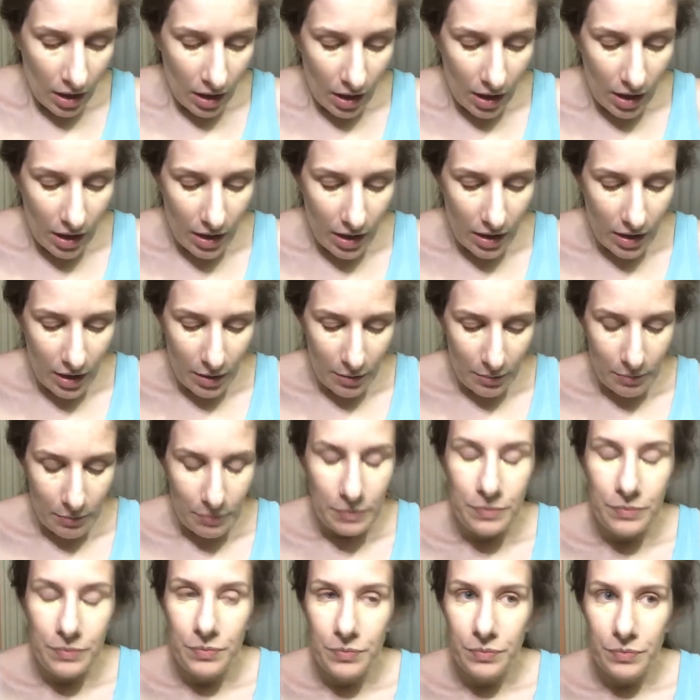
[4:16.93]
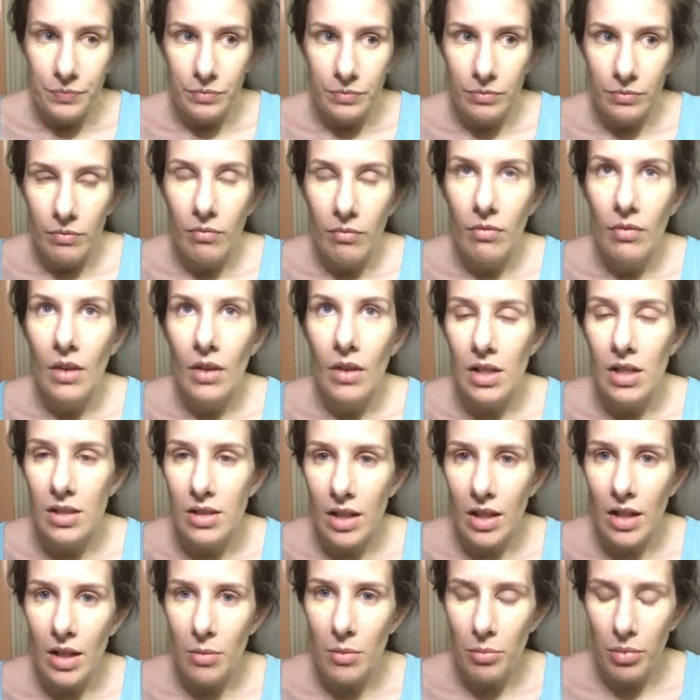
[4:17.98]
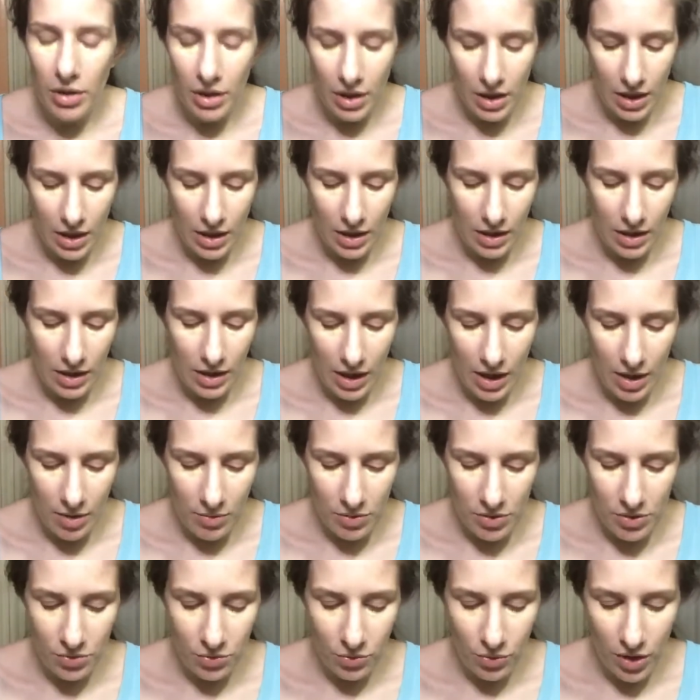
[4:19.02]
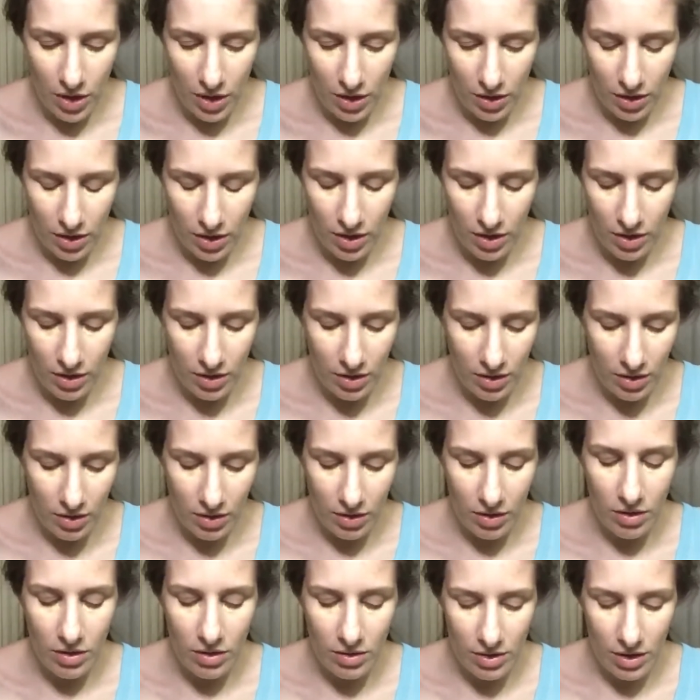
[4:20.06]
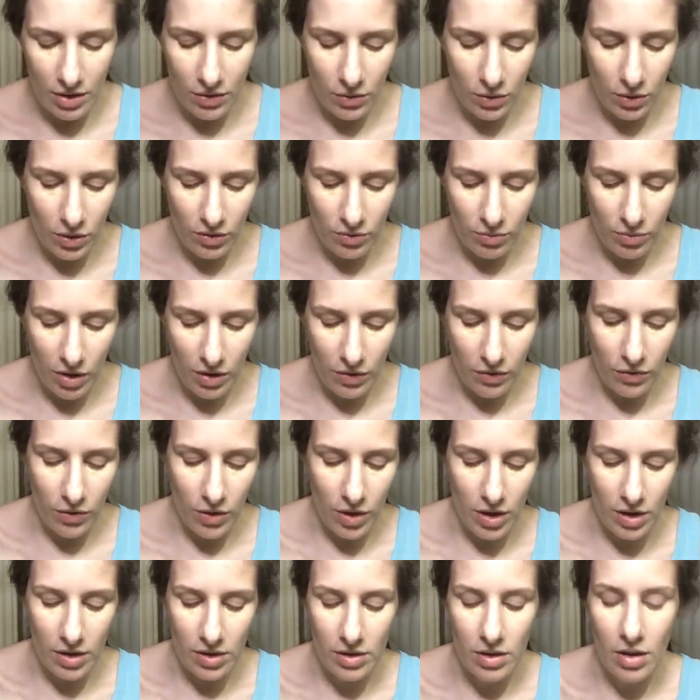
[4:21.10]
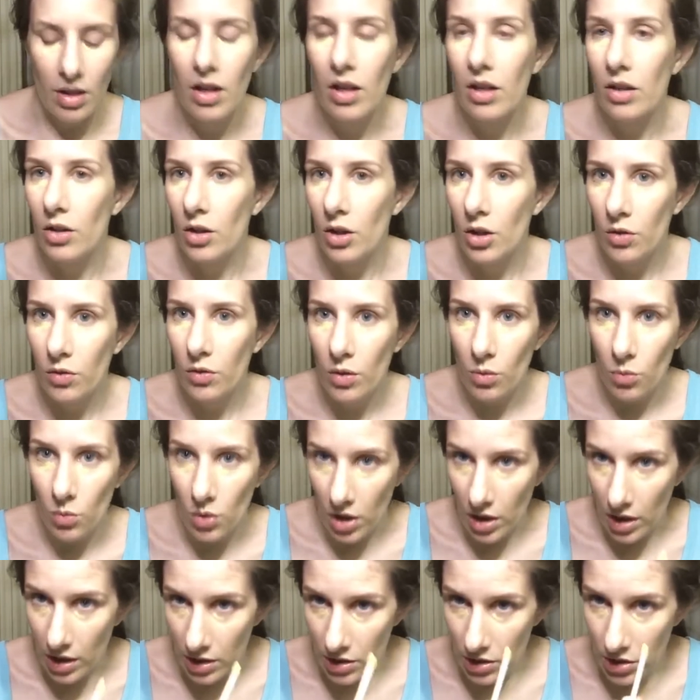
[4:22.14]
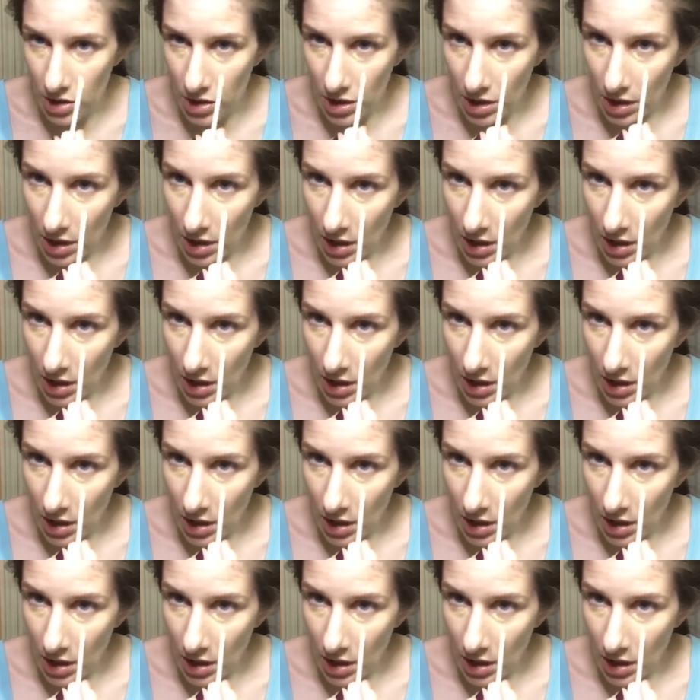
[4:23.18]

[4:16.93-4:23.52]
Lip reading: I stayed up playing games with several of my friends on Overwatch,